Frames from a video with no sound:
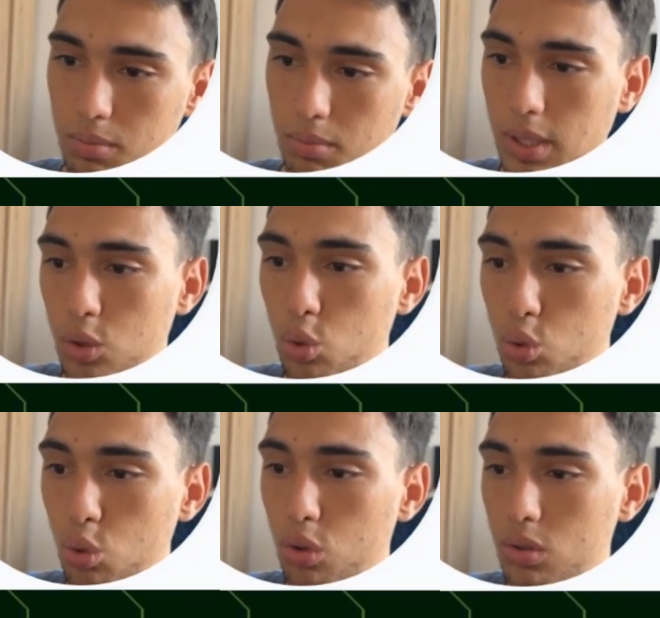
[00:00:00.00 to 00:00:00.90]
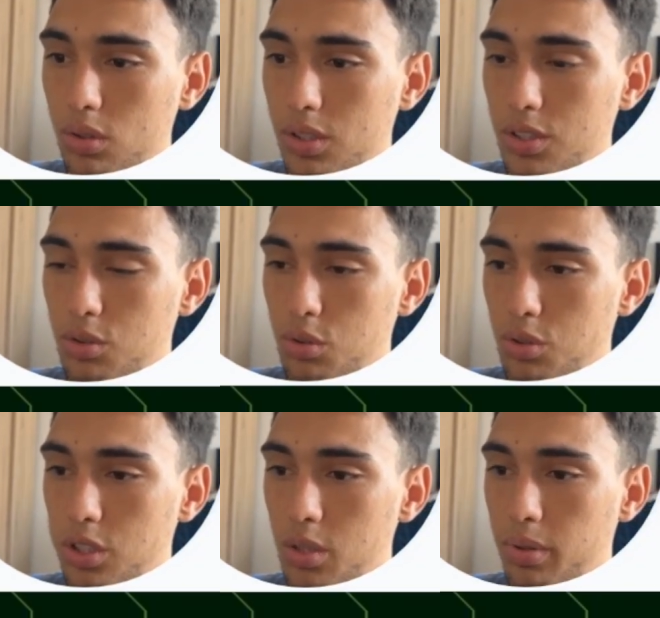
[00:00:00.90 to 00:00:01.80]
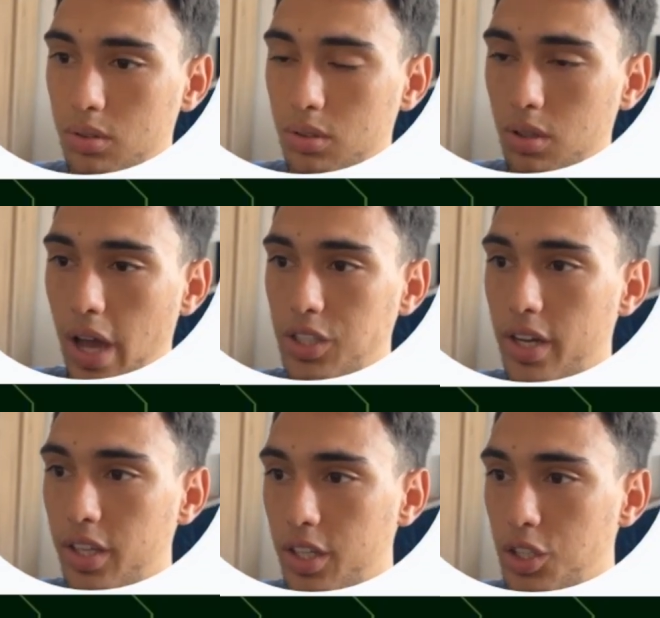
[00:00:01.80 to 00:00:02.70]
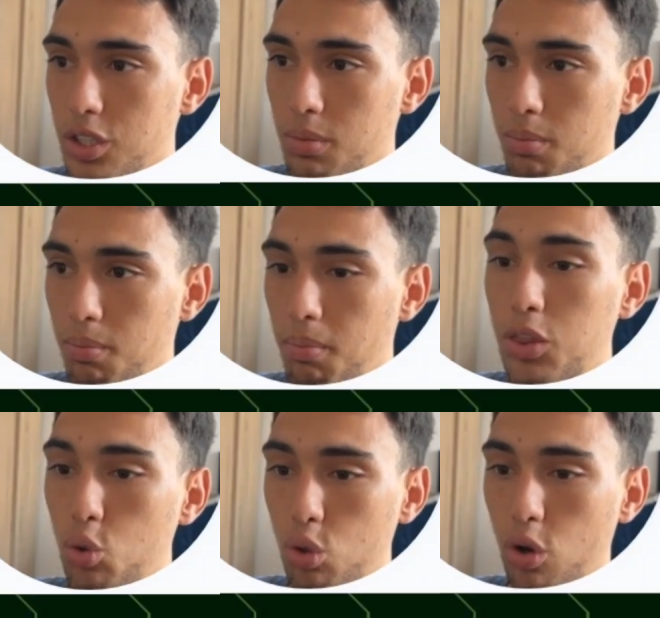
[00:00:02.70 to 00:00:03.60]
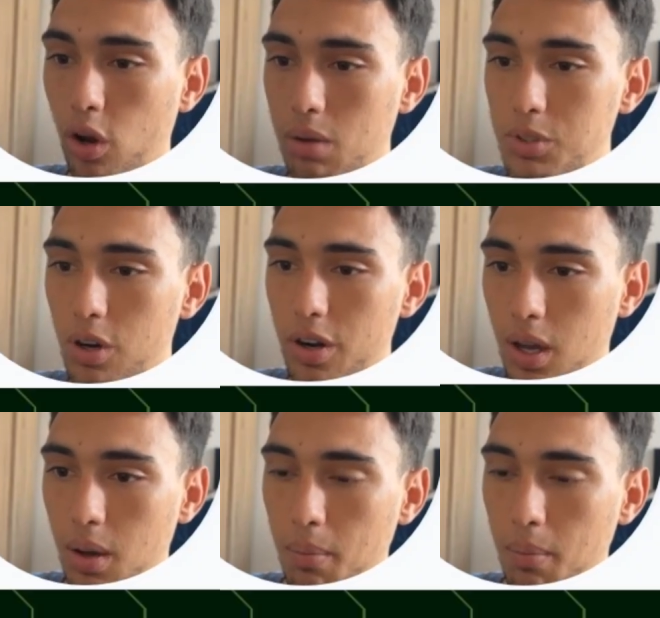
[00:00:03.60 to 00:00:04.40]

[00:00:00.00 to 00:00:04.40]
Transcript: Matutulog is to sleep. Actually, I think it's just matulog. I'm sorry.